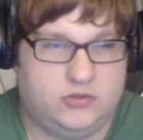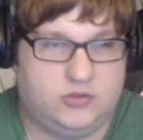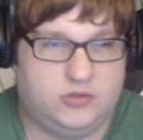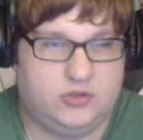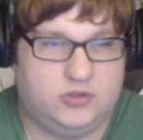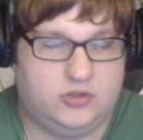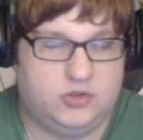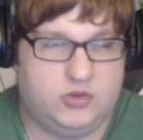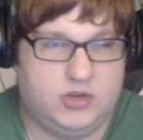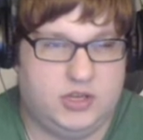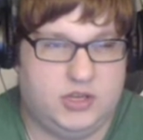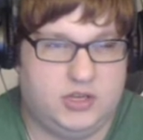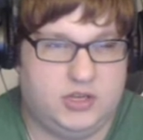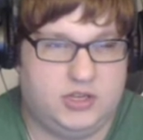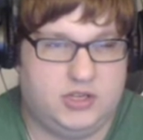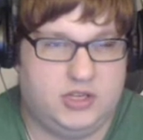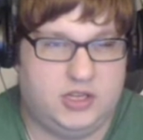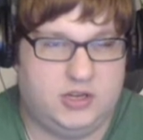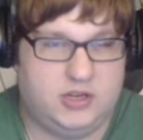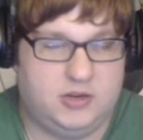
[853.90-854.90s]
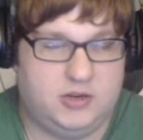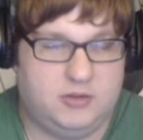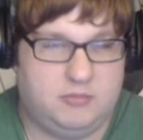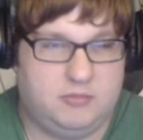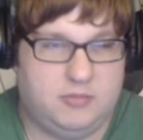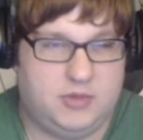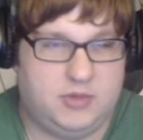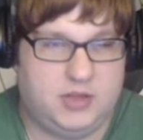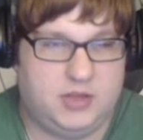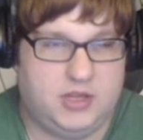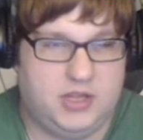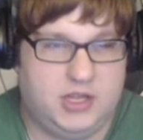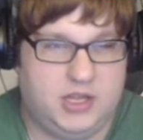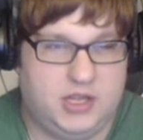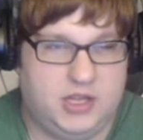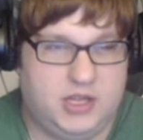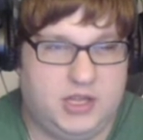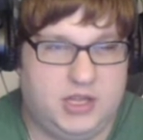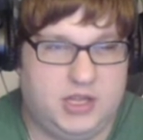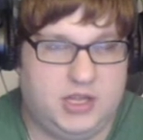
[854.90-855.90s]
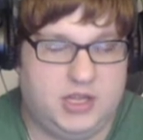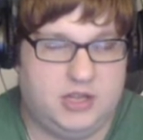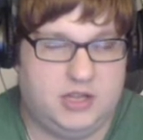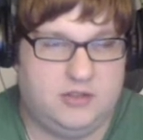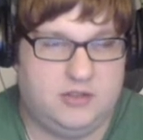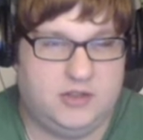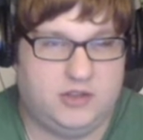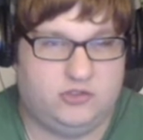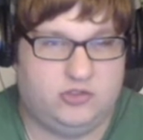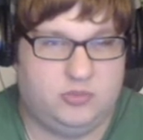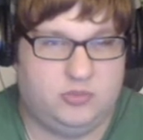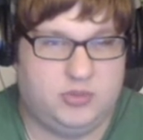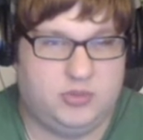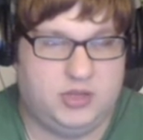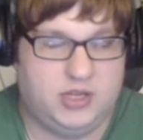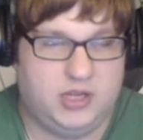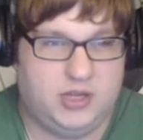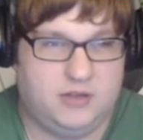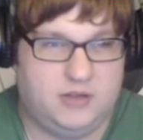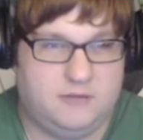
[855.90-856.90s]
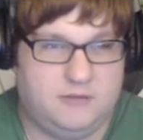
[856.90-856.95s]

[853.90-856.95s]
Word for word: Go ahead and get it, and that should be it.